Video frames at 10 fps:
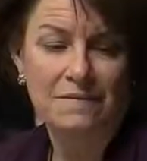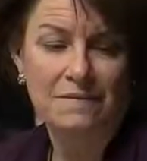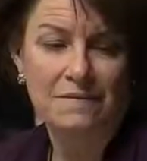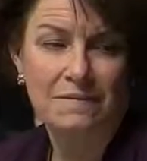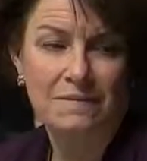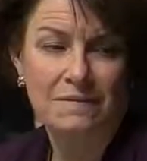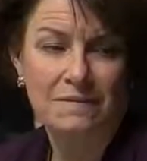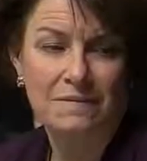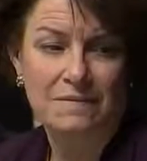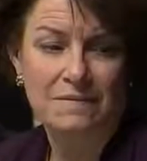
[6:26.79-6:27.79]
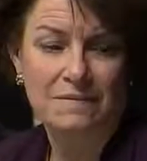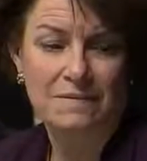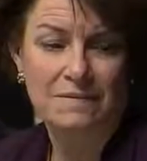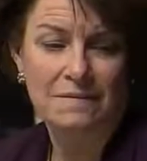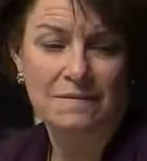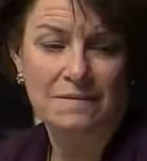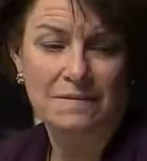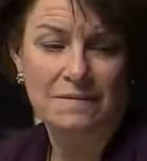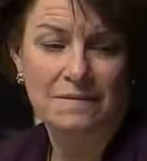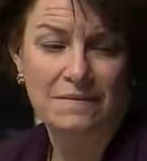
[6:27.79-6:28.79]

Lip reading: (not speaking)